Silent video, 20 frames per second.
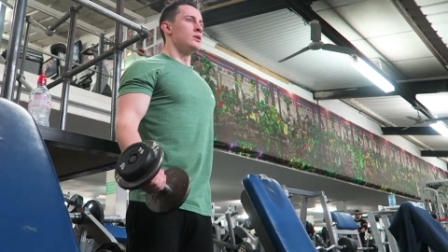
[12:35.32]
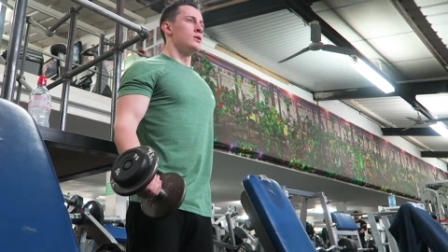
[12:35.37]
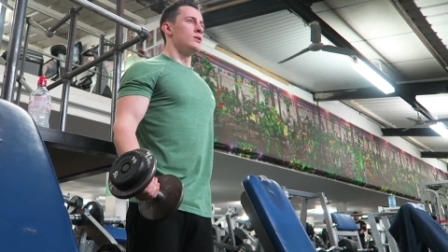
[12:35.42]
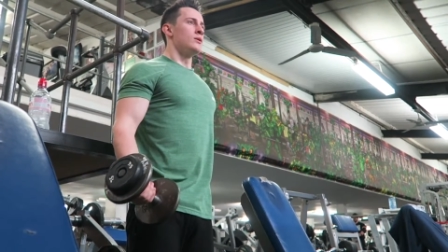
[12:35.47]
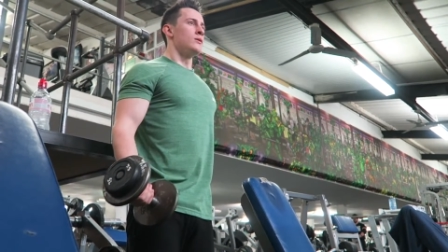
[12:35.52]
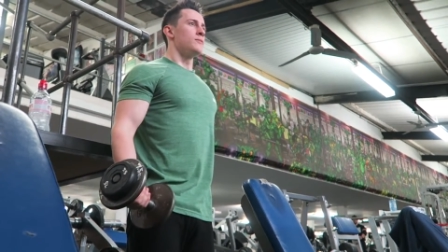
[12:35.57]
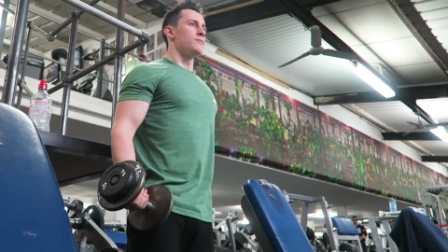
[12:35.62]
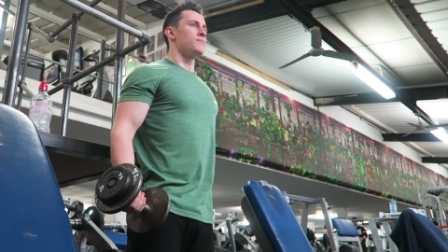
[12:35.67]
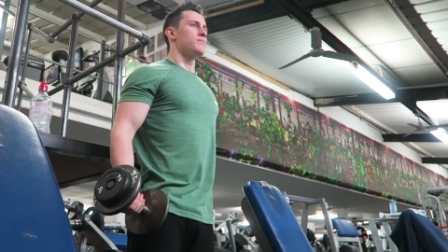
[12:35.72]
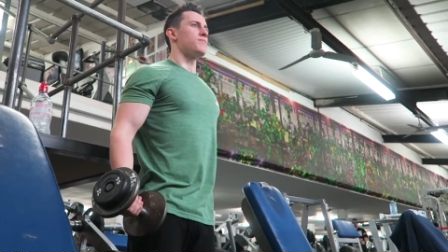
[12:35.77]

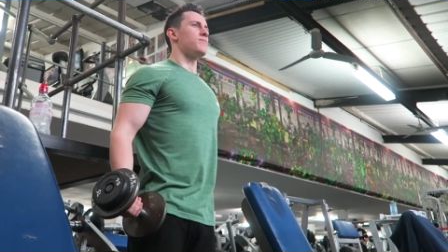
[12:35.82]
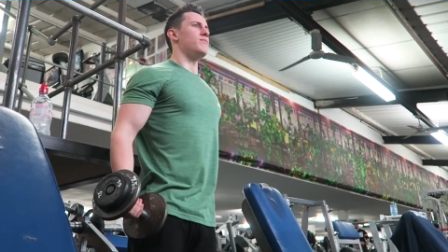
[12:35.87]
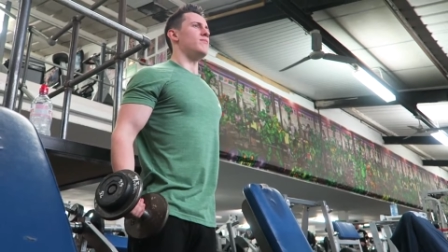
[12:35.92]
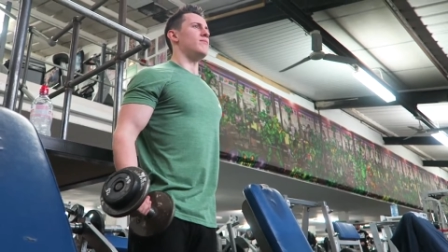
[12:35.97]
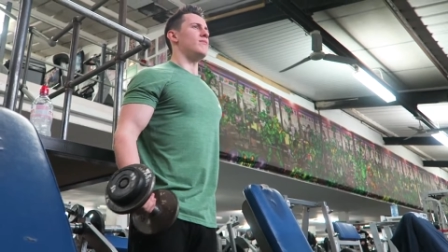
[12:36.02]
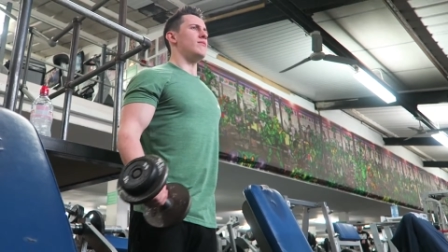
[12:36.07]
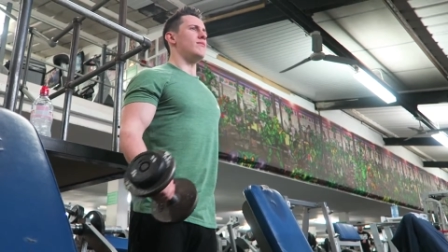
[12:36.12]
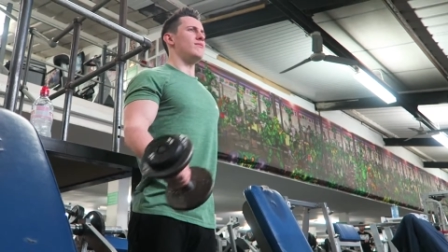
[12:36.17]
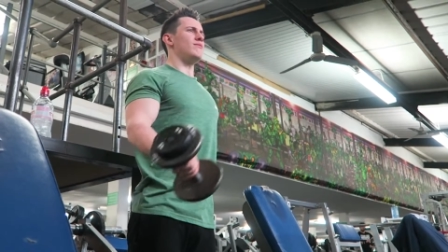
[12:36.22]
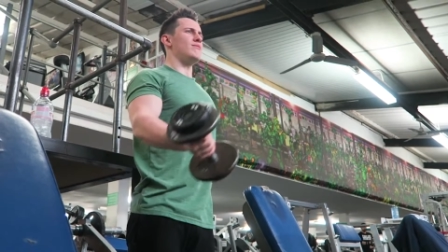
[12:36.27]
Luke
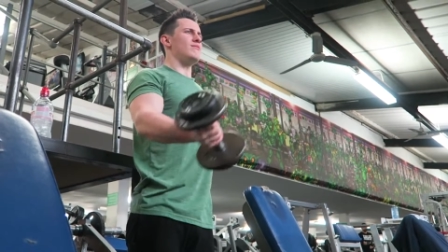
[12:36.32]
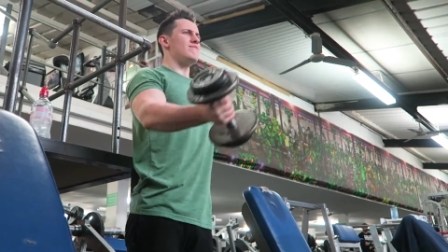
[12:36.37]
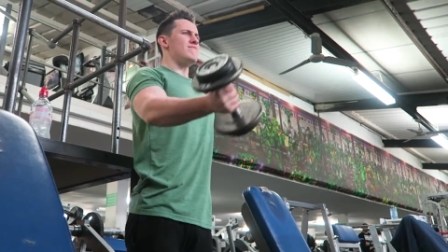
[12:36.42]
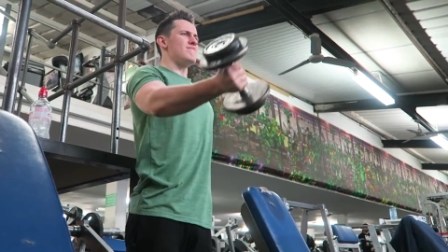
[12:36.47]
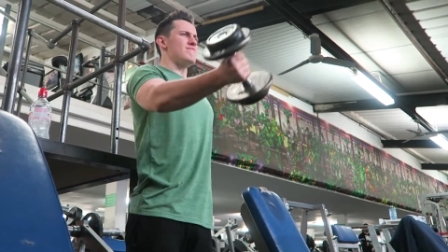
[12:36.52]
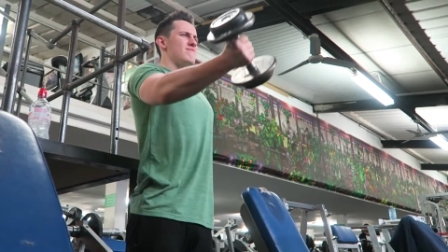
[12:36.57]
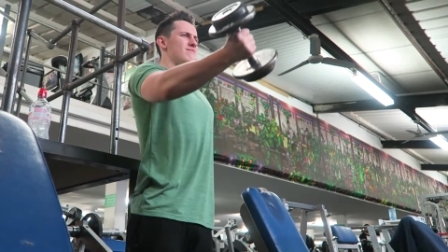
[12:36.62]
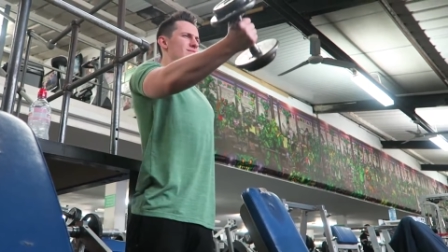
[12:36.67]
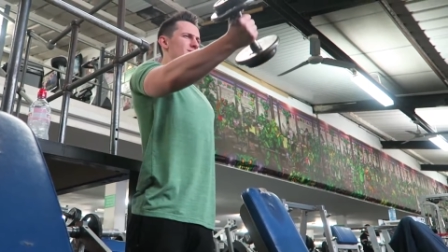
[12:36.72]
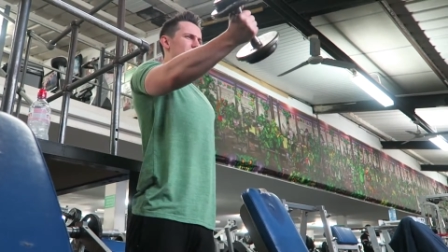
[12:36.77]
actually did.
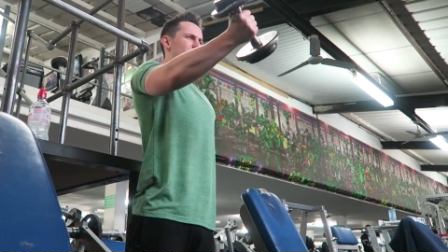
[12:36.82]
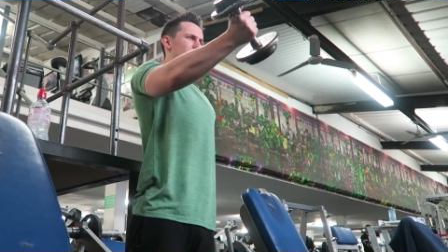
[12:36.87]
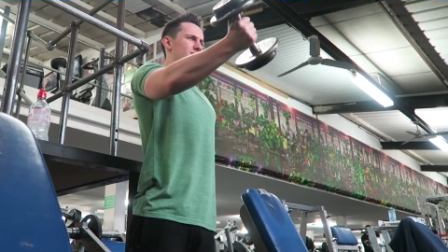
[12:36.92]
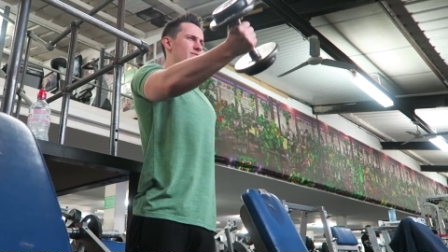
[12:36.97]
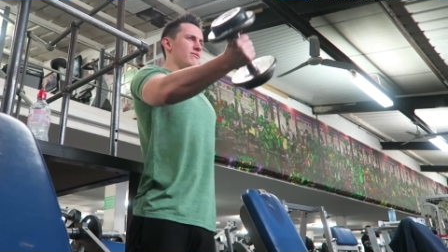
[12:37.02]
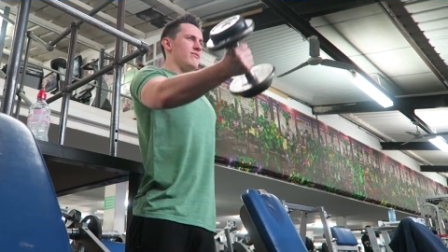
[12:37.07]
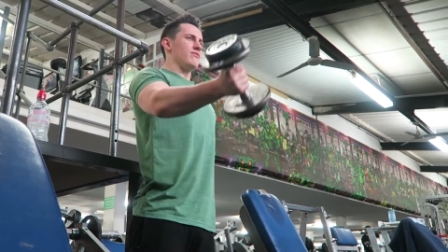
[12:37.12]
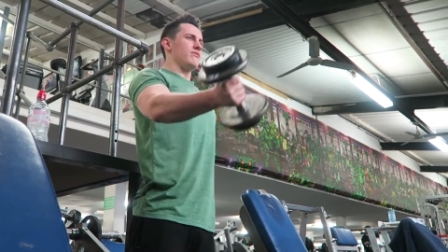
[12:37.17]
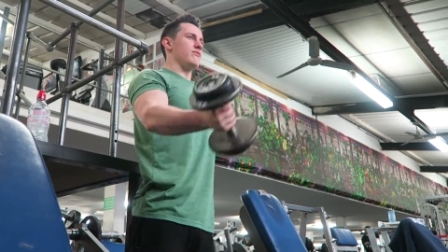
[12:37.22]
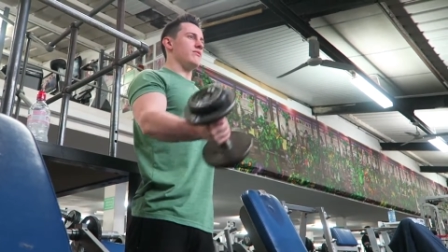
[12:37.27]

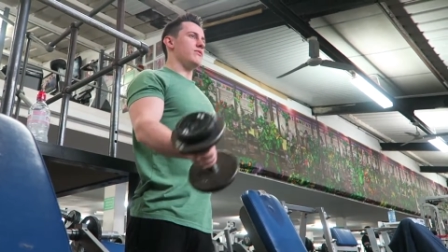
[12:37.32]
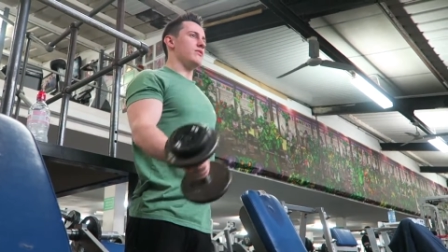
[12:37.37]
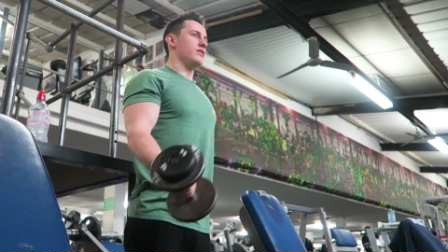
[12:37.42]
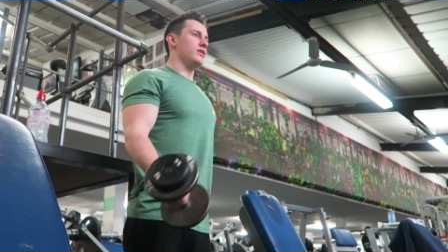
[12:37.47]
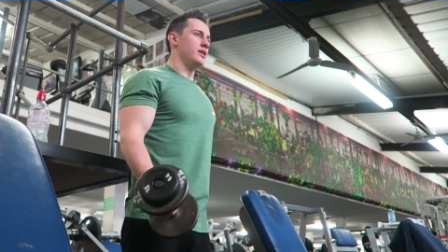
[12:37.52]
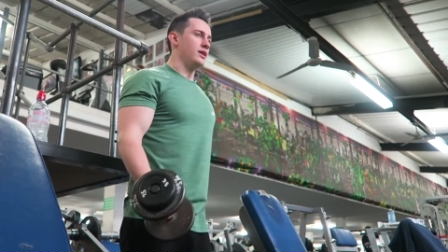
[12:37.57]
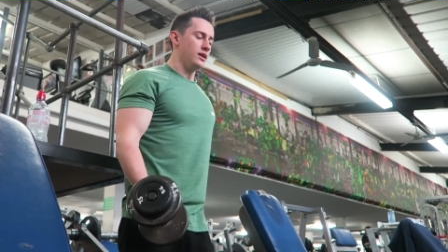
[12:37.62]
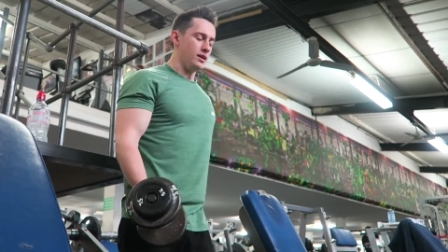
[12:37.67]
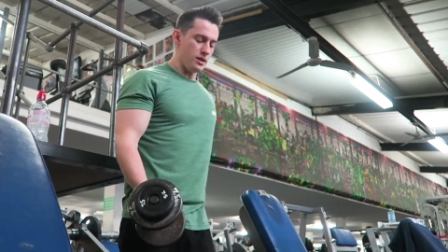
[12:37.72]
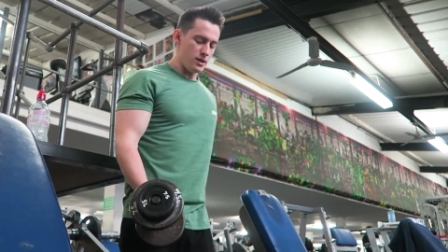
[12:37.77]

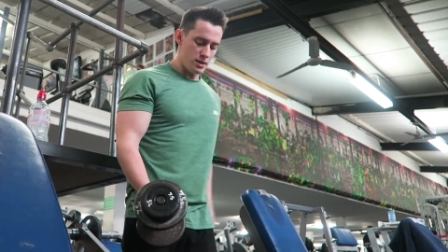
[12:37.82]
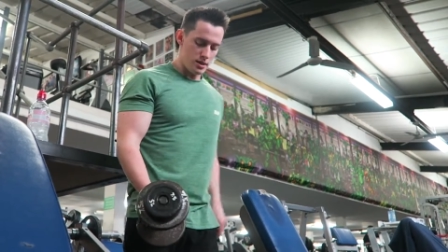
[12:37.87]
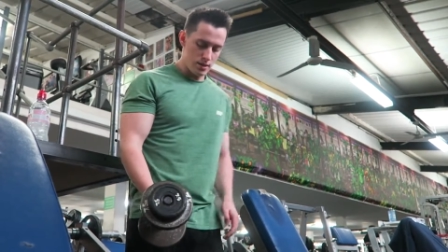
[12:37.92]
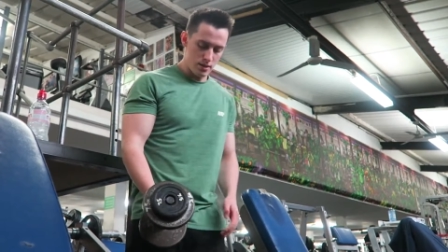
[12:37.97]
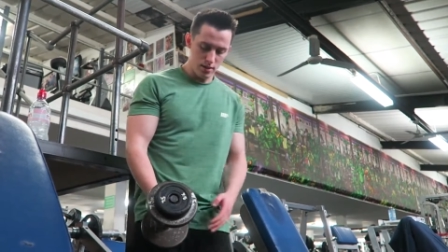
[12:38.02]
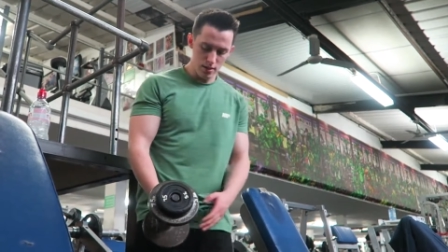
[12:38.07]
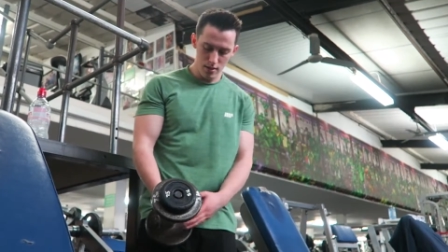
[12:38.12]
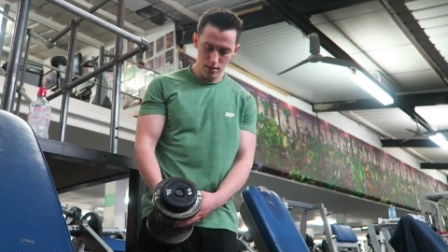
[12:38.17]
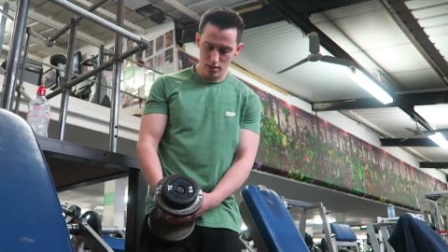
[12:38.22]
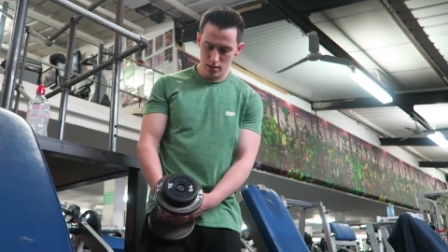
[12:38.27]

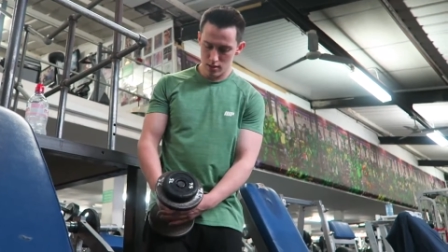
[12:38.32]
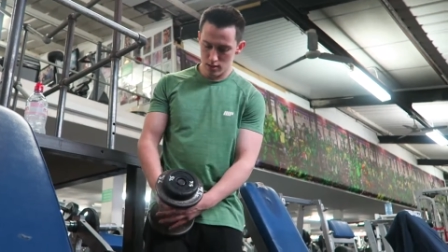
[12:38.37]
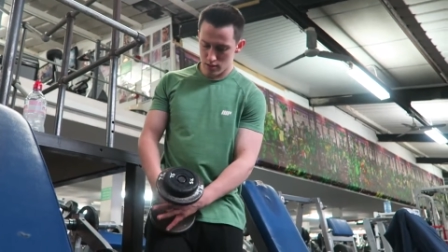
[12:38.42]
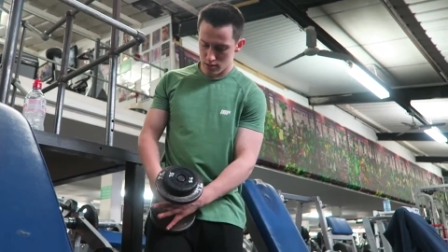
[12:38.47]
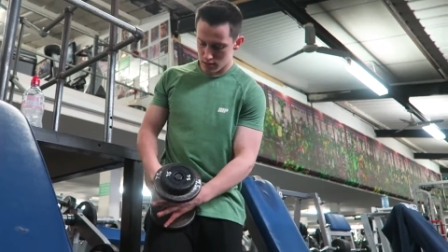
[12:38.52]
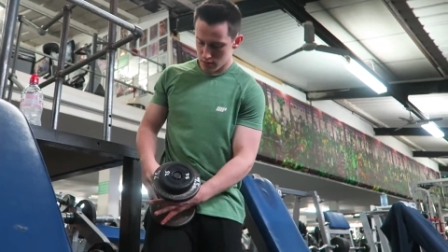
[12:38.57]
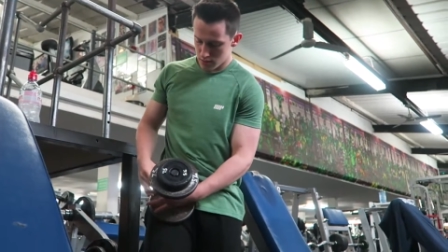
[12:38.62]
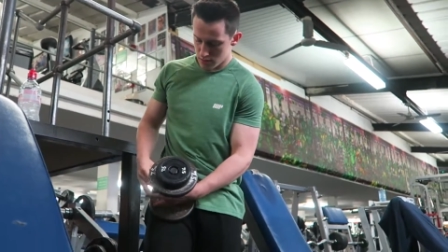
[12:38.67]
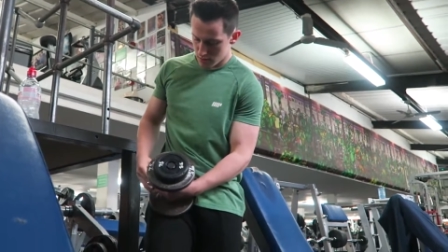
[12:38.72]
Luke did start off